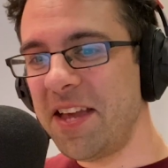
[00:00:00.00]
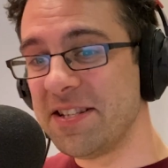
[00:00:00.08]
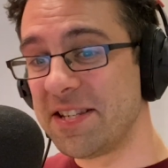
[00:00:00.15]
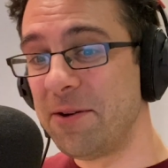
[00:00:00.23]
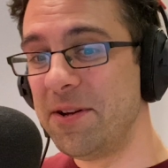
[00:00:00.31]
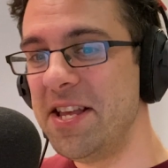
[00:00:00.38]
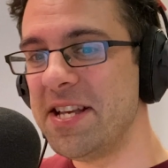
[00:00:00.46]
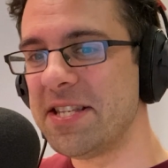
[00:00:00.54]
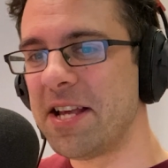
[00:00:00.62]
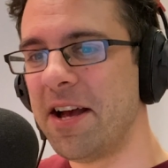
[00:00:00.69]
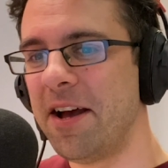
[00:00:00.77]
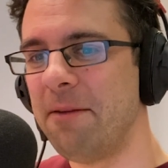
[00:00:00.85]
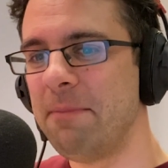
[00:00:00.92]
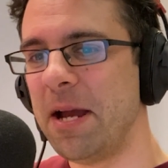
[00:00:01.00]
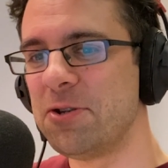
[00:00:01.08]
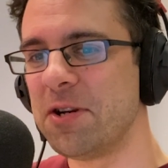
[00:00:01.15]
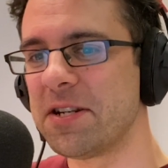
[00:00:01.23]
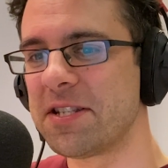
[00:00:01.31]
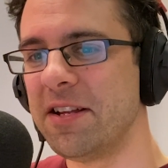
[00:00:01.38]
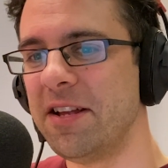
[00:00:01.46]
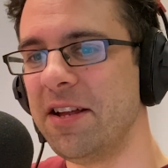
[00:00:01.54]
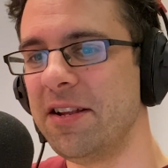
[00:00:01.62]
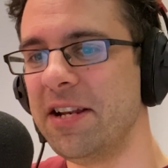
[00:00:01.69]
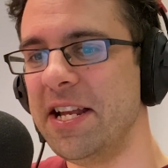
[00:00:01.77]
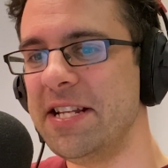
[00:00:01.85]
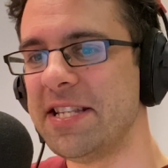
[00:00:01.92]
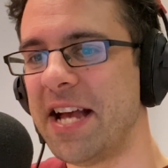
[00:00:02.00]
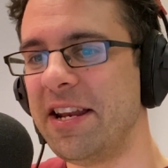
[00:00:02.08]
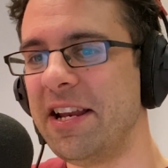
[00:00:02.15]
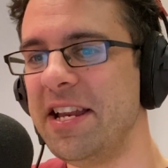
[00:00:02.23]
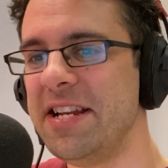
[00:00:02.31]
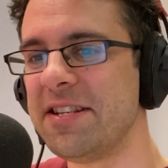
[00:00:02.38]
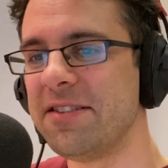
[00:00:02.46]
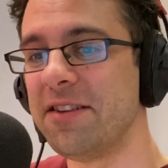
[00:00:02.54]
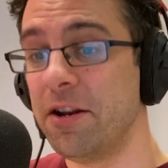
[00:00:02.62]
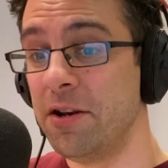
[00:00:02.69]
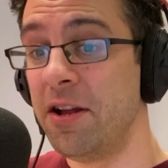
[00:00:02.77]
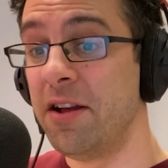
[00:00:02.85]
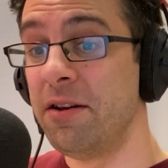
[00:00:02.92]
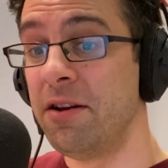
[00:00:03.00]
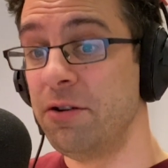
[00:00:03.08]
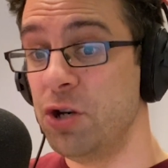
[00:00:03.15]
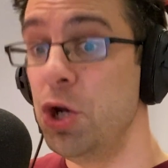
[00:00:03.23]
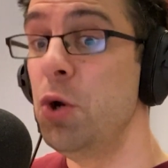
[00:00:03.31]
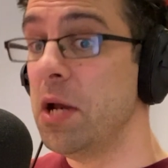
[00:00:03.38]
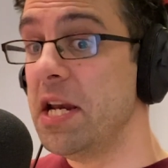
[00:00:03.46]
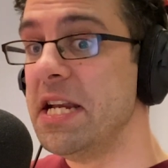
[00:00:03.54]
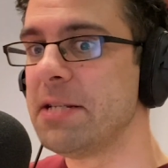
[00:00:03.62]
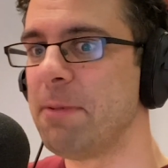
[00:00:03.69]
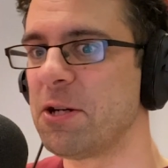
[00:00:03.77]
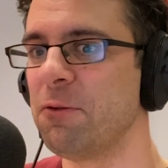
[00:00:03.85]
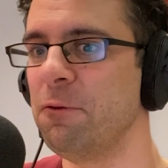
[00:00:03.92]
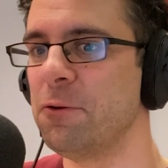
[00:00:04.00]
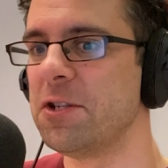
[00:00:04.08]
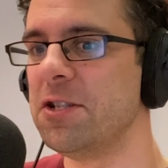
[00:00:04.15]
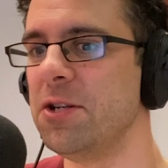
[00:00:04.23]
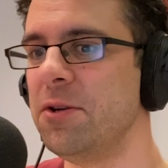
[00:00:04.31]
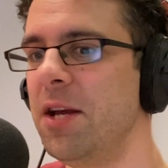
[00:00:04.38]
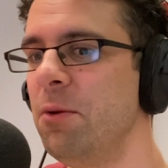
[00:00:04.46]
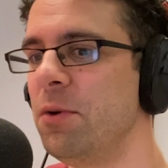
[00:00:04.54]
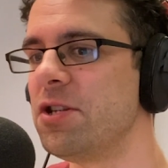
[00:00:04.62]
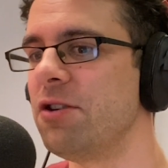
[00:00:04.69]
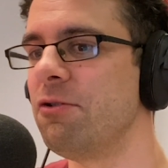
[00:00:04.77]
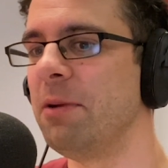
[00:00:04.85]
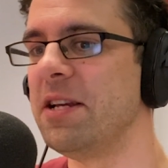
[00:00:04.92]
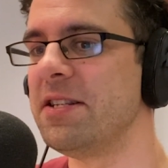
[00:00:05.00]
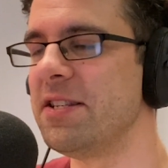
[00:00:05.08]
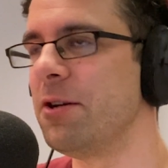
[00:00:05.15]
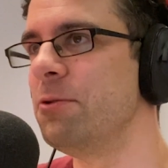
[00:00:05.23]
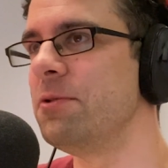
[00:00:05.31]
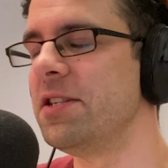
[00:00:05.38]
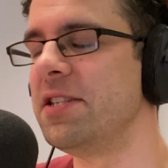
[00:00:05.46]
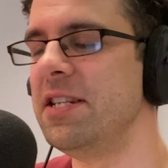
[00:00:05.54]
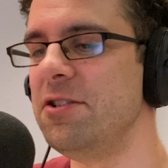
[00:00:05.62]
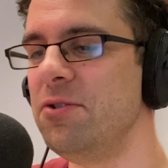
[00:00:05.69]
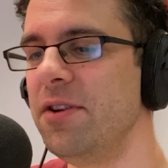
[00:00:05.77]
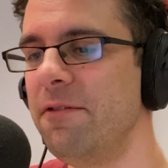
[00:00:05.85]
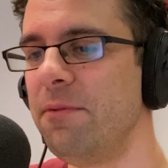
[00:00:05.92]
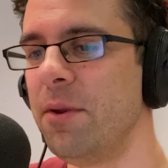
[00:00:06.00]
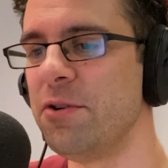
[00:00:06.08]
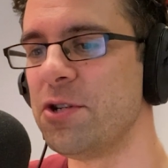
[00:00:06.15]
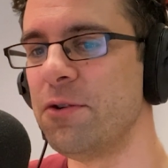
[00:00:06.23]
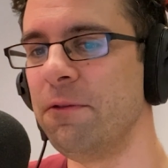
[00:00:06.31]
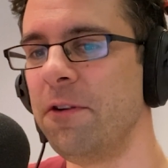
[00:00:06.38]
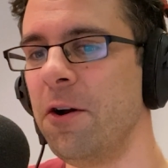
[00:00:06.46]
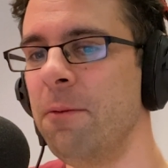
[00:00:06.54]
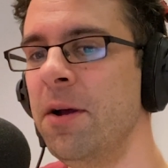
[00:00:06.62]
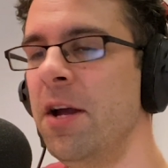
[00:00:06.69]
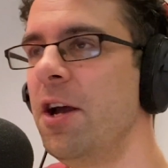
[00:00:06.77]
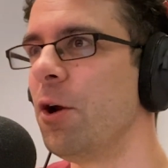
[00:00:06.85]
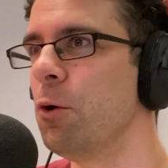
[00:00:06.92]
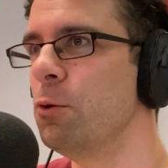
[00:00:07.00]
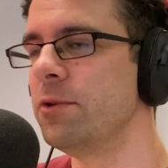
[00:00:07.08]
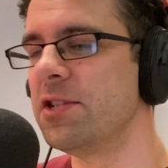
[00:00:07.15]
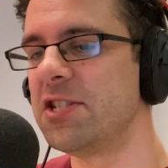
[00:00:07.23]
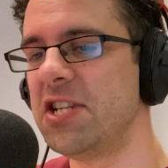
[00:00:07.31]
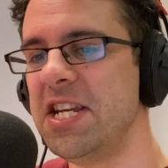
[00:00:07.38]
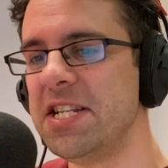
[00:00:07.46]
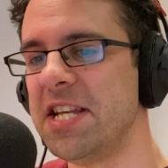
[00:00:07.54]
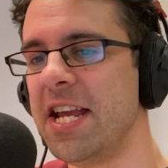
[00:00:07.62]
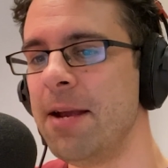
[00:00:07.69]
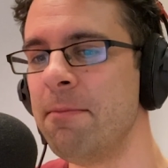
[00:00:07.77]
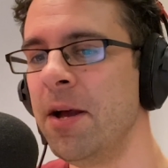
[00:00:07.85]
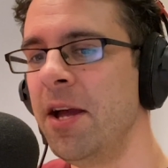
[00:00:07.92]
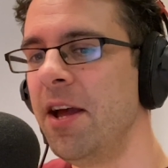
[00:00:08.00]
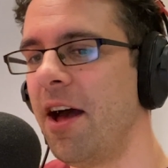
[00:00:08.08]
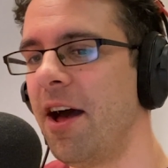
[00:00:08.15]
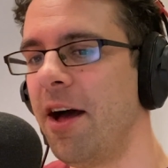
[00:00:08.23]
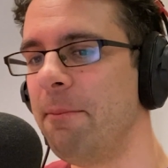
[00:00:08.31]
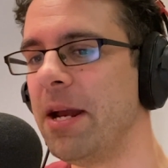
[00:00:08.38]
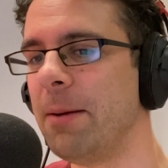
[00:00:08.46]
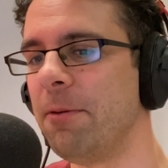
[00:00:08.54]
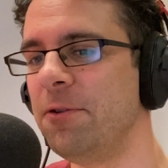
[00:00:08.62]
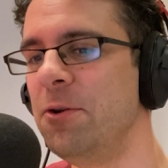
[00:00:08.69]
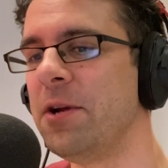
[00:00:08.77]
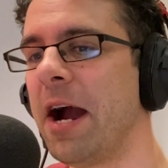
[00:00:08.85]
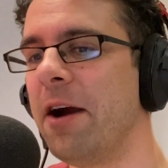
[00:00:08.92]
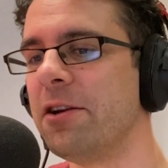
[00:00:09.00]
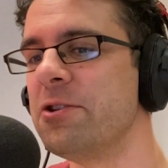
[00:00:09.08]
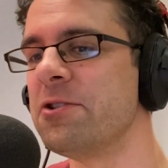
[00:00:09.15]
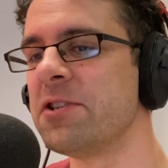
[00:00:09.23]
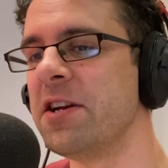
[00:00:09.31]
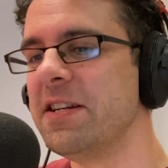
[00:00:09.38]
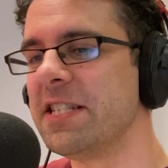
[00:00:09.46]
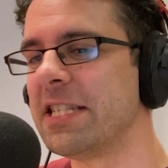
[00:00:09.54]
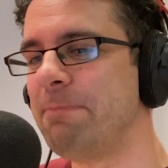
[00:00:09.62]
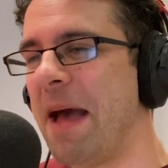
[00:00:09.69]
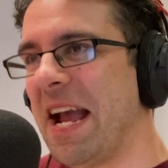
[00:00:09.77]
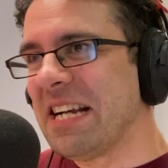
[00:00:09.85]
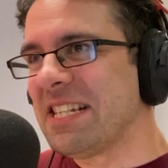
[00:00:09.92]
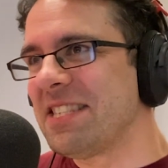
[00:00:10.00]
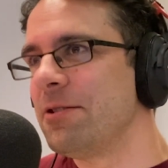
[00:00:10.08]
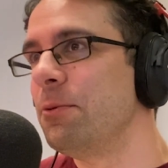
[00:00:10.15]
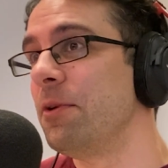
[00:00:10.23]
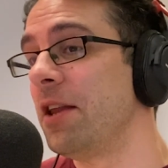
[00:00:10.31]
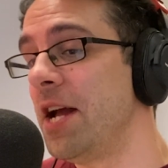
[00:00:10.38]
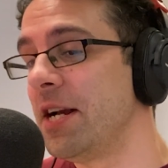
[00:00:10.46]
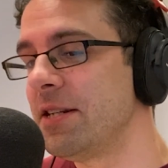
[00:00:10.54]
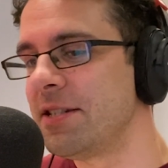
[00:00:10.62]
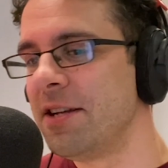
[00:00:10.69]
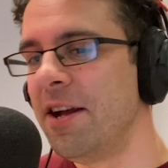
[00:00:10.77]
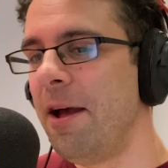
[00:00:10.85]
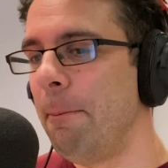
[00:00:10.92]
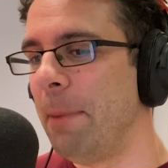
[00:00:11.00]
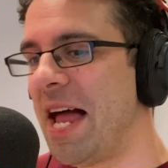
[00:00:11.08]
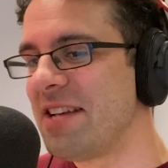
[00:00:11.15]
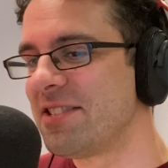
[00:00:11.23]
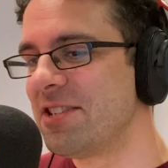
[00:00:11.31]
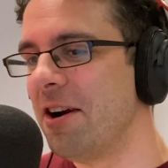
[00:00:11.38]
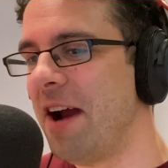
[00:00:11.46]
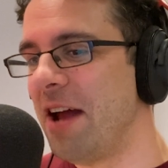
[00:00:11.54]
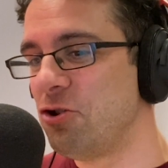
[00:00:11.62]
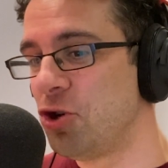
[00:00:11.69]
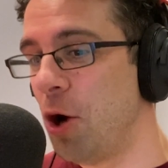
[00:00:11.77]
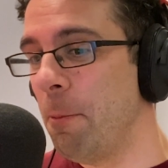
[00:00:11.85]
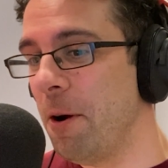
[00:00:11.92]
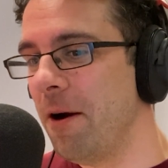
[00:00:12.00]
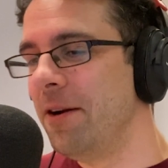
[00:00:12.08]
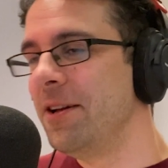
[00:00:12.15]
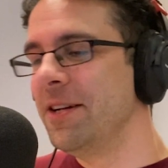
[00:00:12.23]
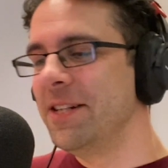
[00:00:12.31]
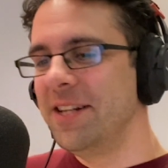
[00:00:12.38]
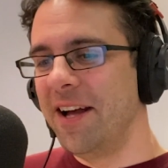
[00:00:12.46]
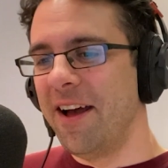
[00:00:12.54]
so in this, Matrix leads a new elite special forces unit, which had replaced his old deceased unit from the original film, called C-Team, made up of new characters, Specs, with an X, Blaster, and Chopper,